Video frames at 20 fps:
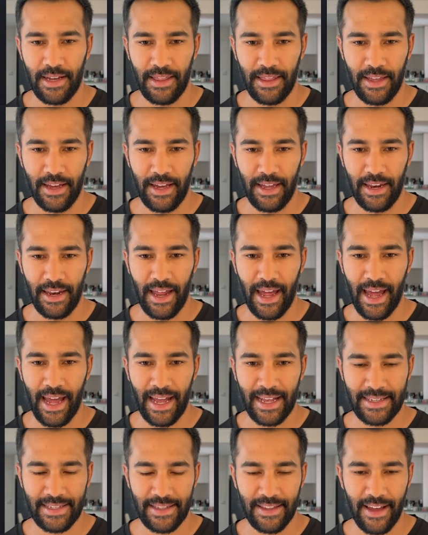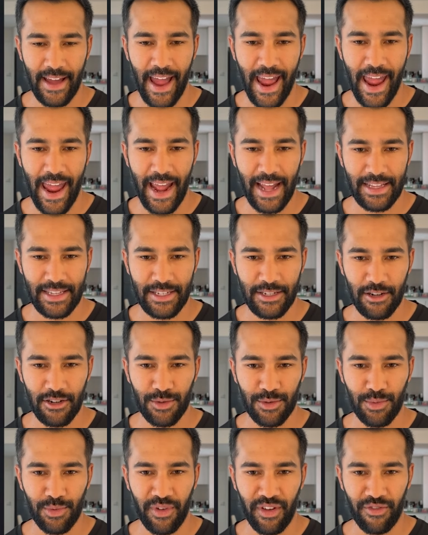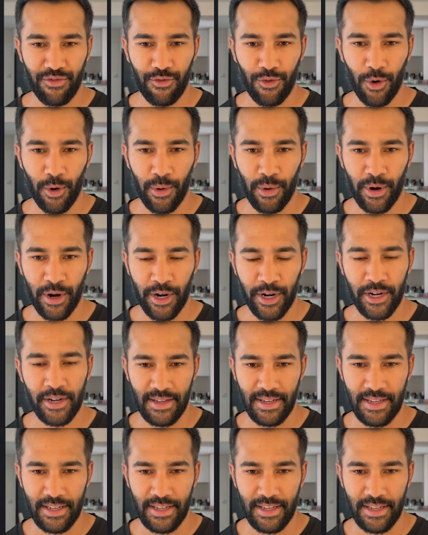And then as the hand starts moving forward,